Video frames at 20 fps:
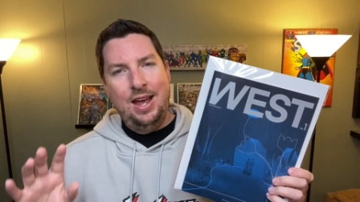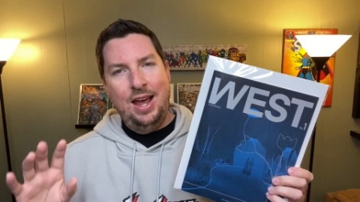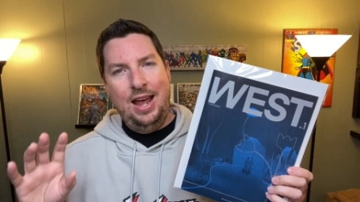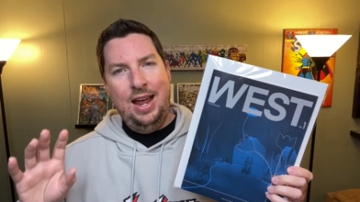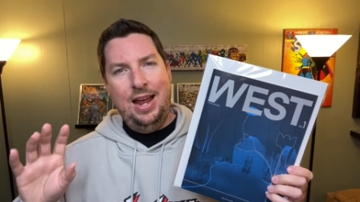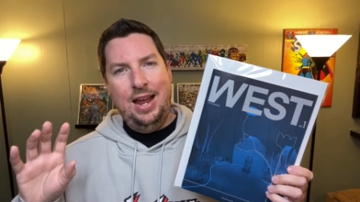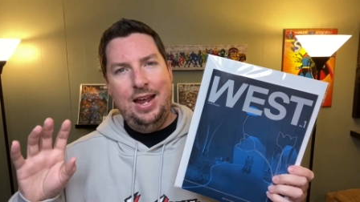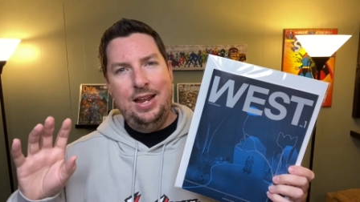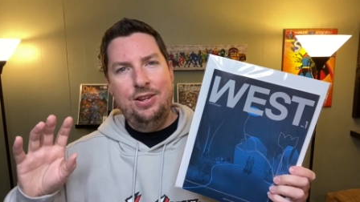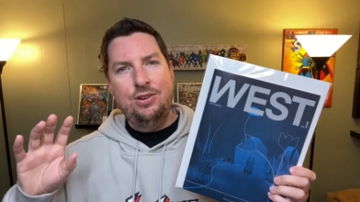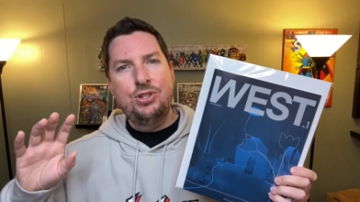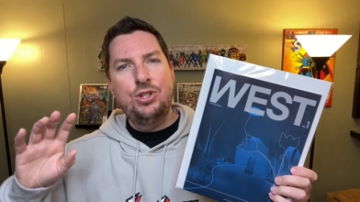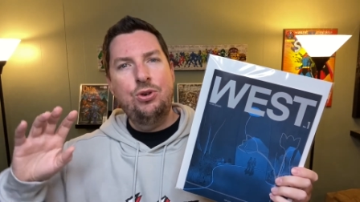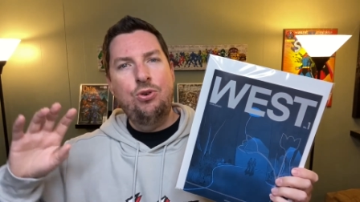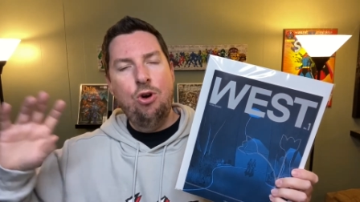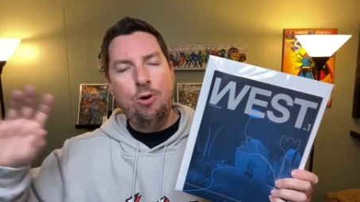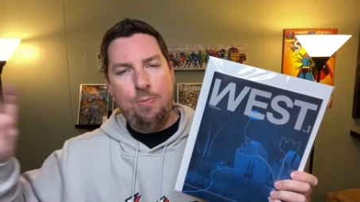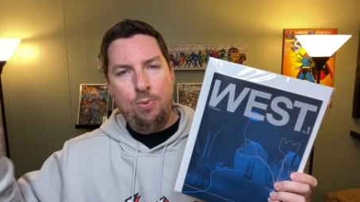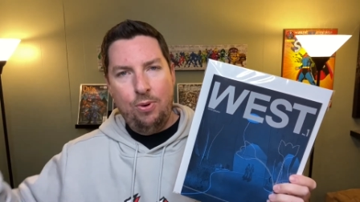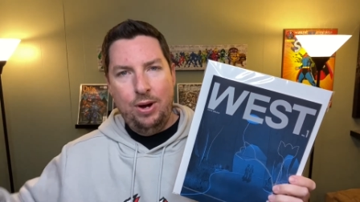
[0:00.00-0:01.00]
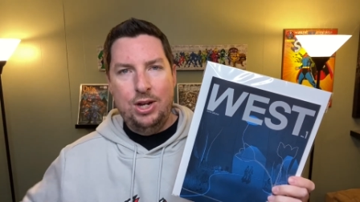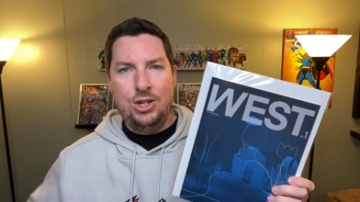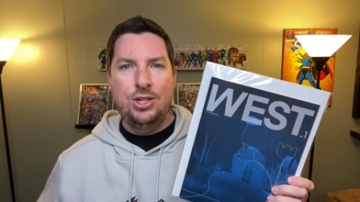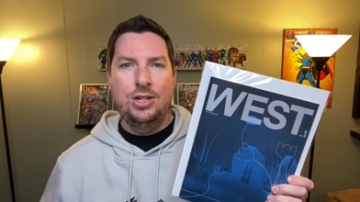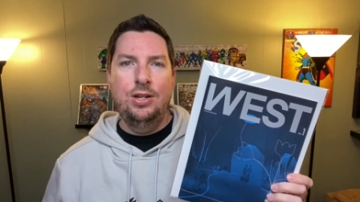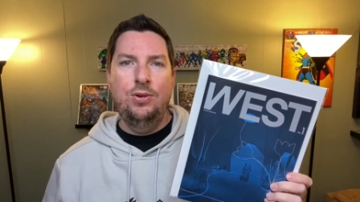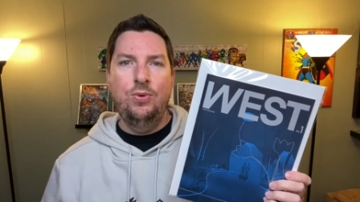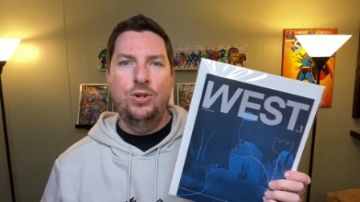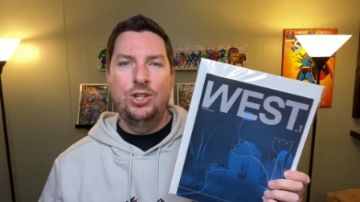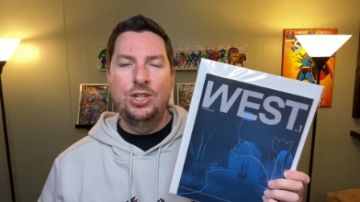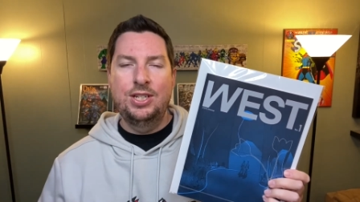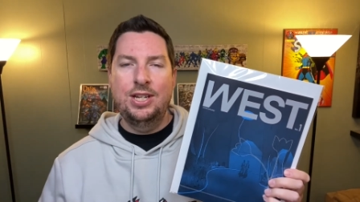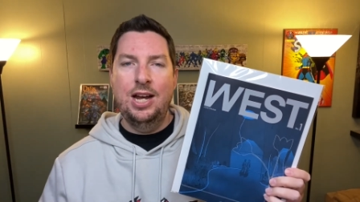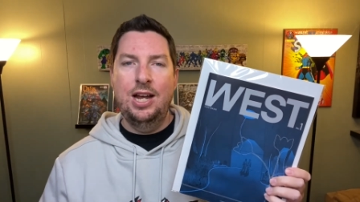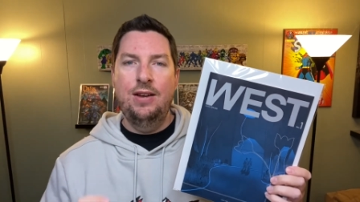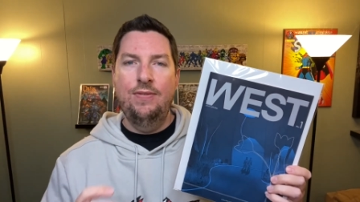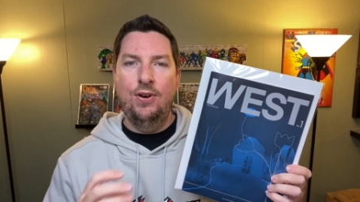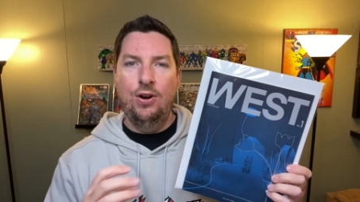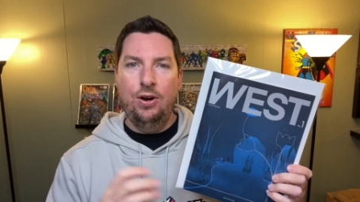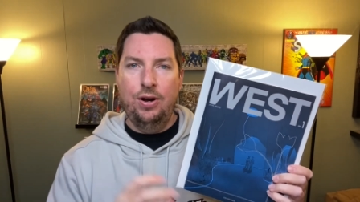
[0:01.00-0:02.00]
And there's a corporation which is
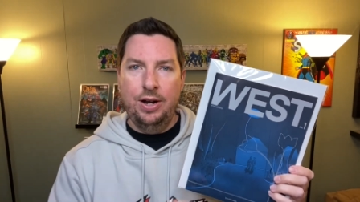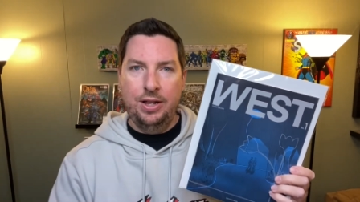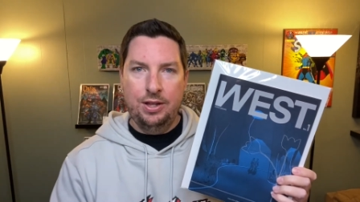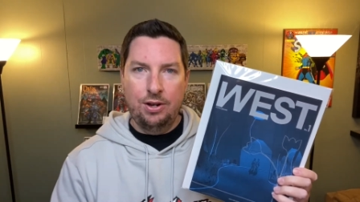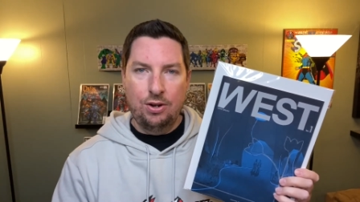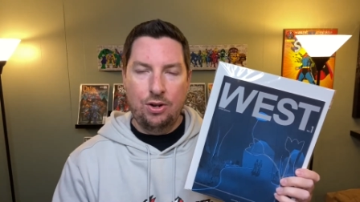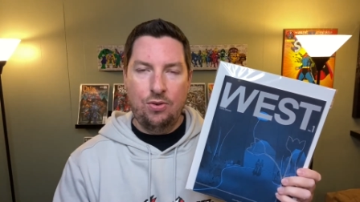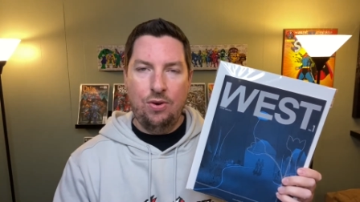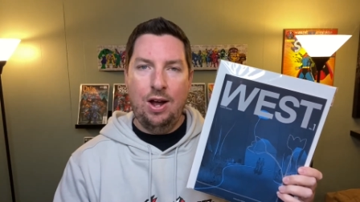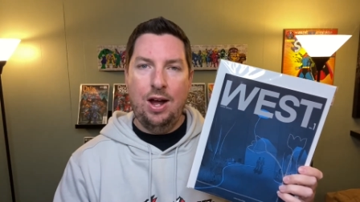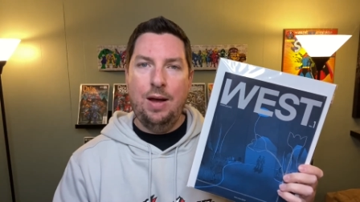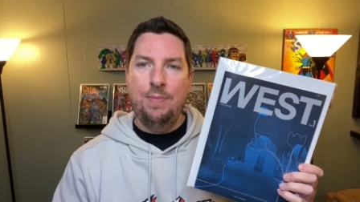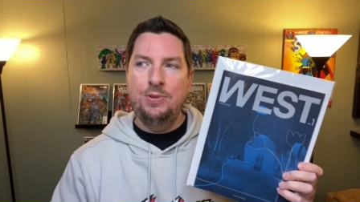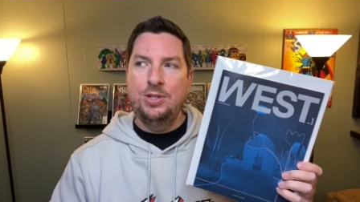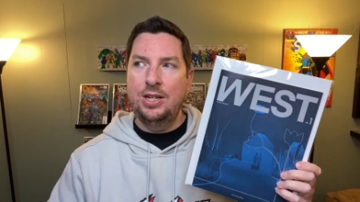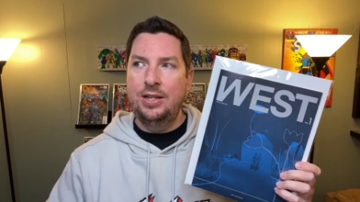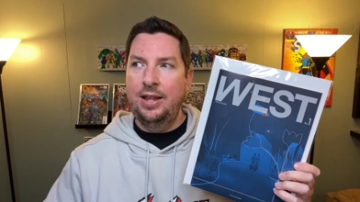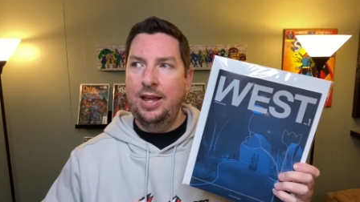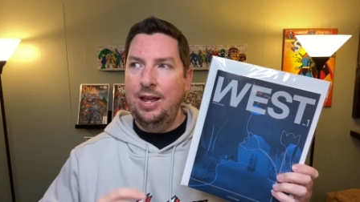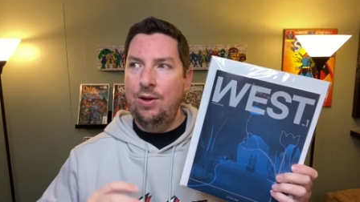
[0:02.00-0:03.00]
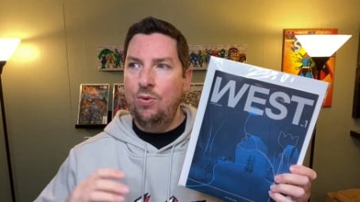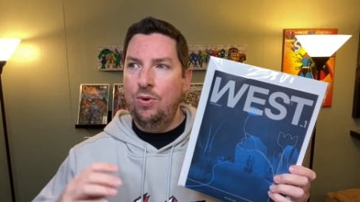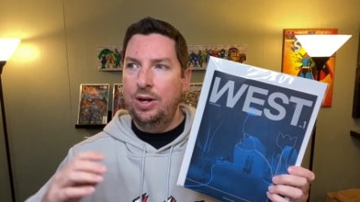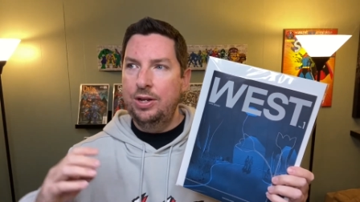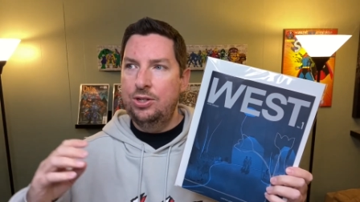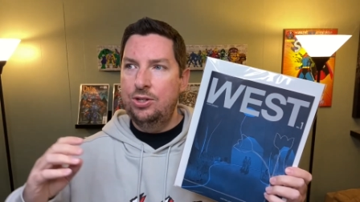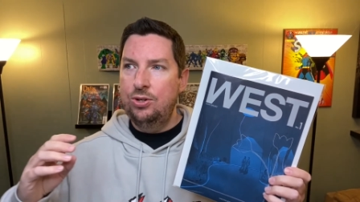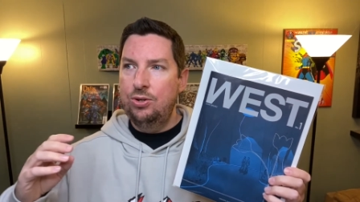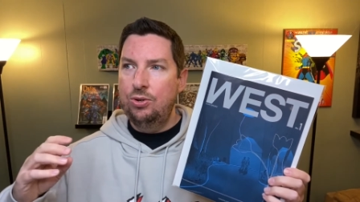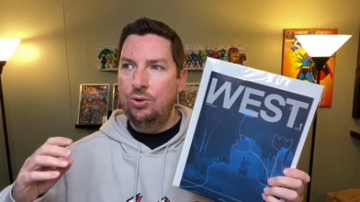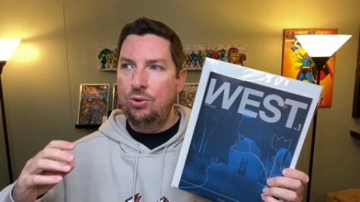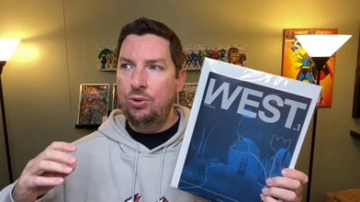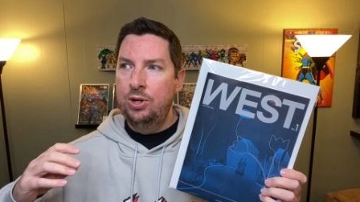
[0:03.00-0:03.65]
kind of hurting their crops, and they want to